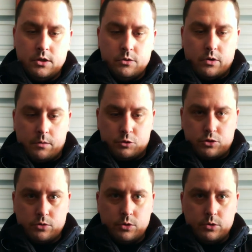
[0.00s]
when I'm
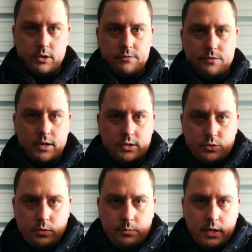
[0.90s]
truly finesse
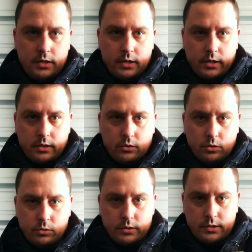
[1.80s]
swim bait, and I like a
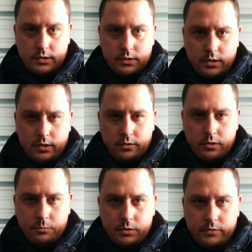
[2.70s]
little, this is, a,
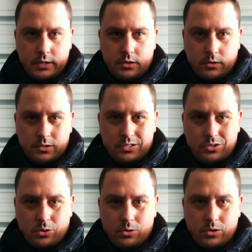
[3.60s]
I believe that's called a
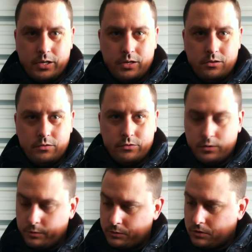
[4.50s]
darter head, if I
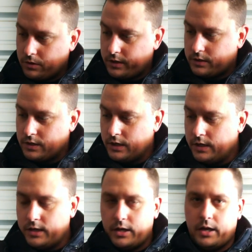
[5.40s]
remember correct.
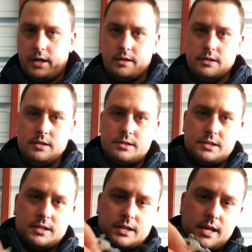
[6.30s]
Uh, and then this
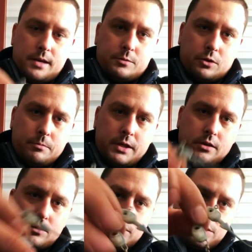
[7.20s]
is a Gambler
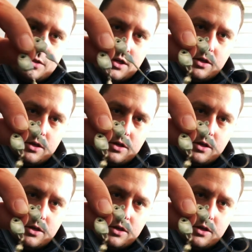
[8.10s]
Mean-o, so it's an